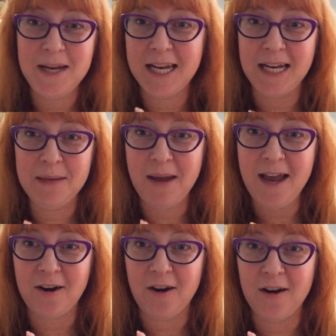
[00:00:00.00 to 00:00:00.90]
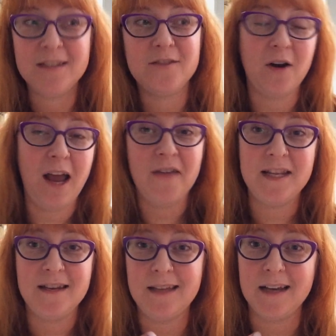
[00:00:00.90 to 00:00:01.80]
me getting better and start
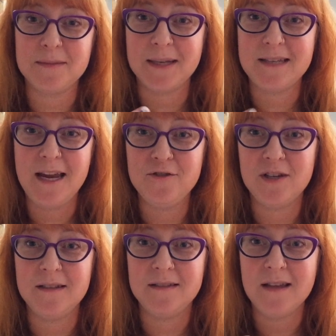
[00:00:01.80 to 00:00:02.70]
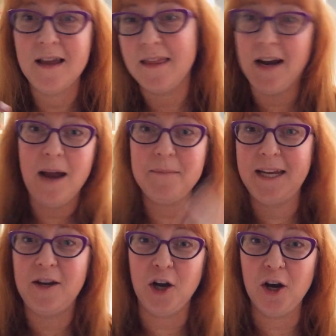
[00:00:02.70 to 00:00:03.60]
having these expectations that I'm
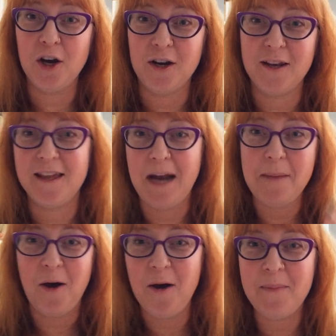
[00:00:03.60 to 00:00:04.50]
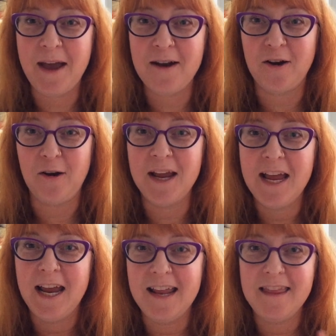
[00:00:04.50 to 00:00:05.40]
cured, that I'm all better,
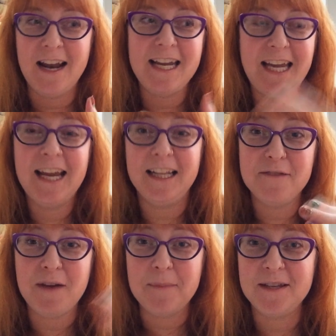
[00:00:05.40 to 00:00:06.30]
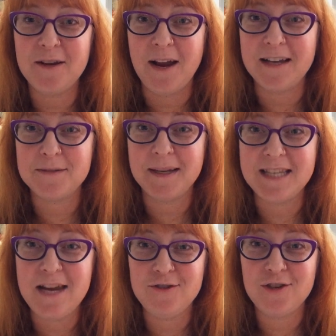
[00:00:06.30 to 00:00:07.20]
and then I can't live up to their
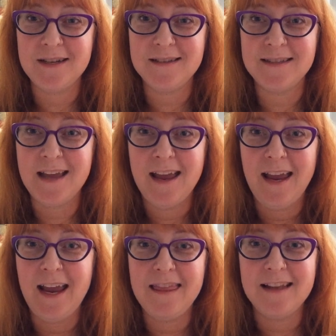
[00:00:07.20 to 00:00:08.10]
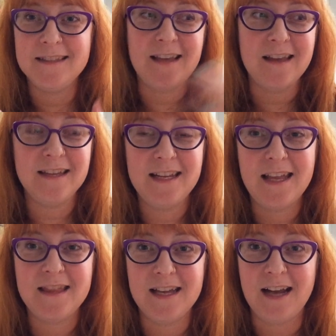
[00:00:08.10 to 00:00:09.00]
expectations, and then suddenly
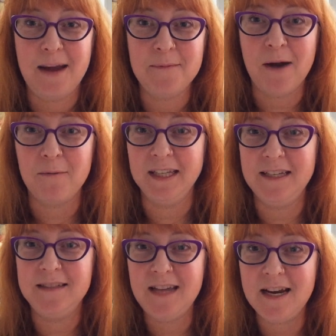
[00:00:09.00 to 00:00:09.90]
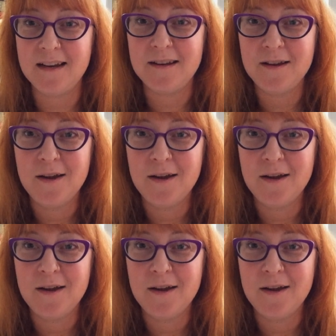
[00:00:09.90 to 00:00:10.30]
they think I'm not really sick,